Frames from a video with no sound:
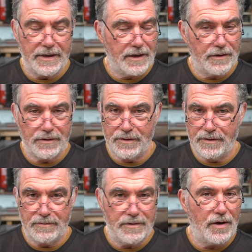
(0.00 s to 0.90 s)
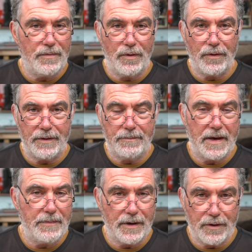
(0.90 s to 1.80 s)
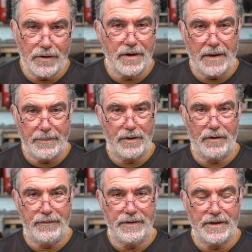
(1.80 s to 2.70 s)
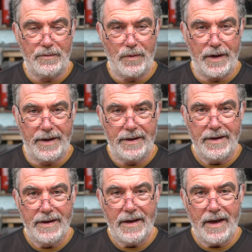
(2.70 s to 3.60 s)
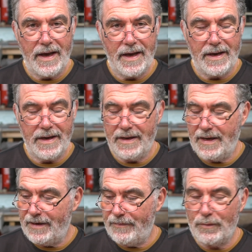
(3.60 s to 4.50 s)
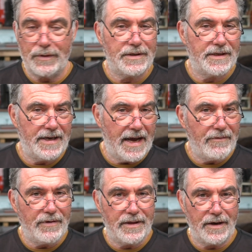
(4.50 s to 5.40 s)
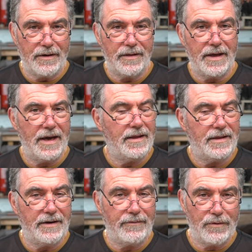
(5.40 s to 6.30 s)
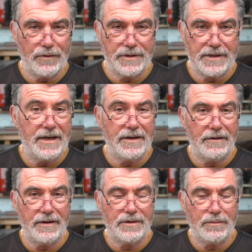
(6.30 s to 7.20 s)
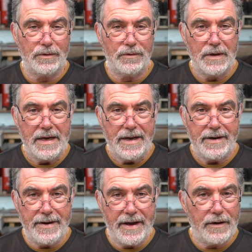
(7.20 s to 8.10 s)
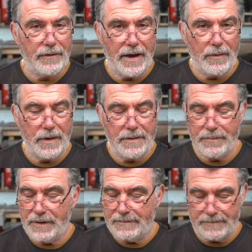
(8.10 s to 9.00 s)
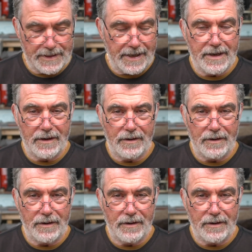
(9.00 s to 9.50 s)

It costs no more than maybe a good cup of coffee somewhere. And if you want to see everything on there, then of course $10 will nail that one. But take a